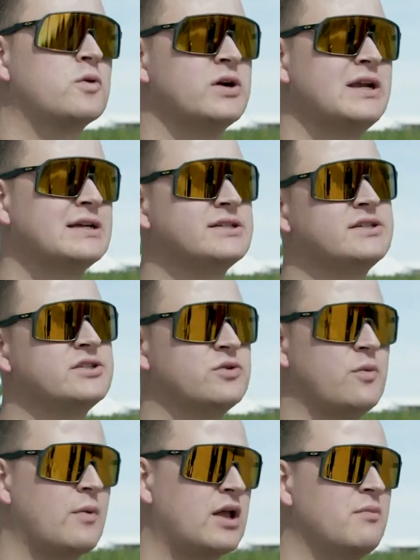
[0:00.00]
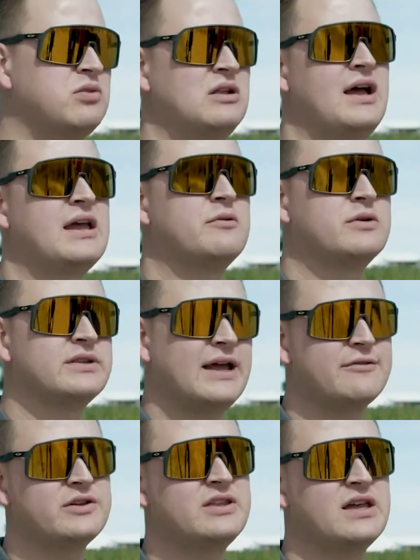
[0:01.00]
We're in essence complying with
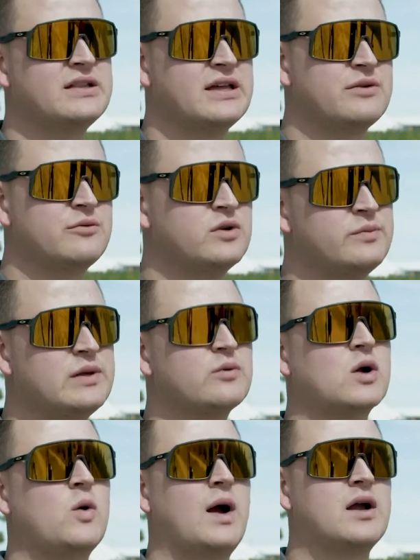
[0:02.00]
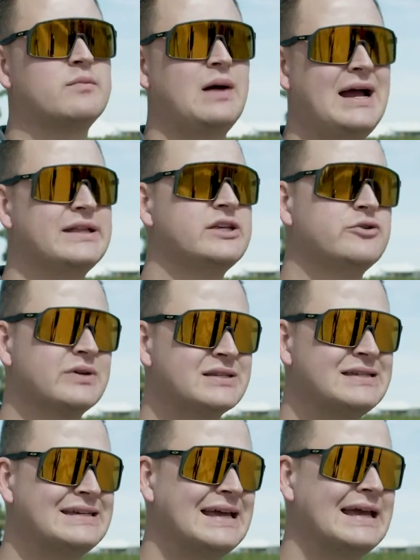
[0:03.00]
everything that would be required by the
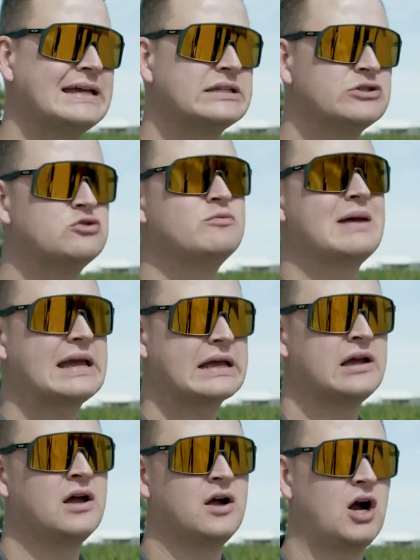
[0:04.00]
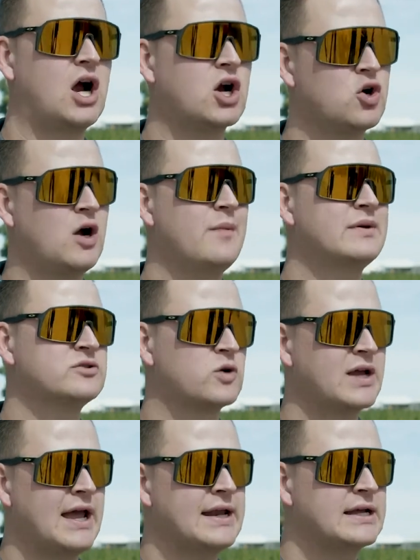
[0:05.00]
USDA to make our crop as
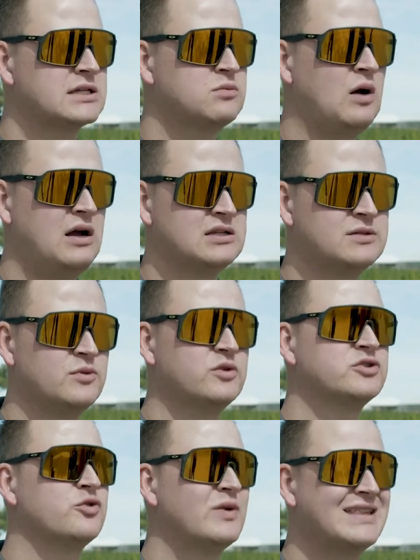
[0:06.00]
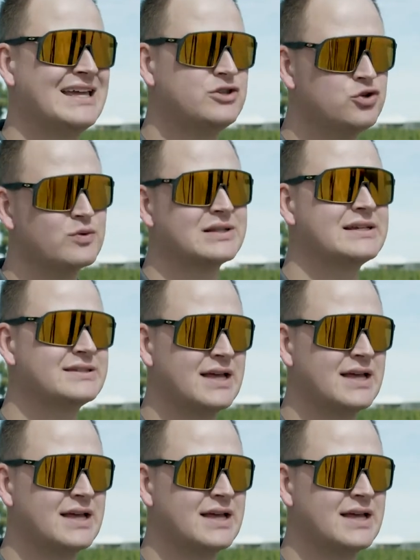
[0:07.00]
organic as possible. So when they do release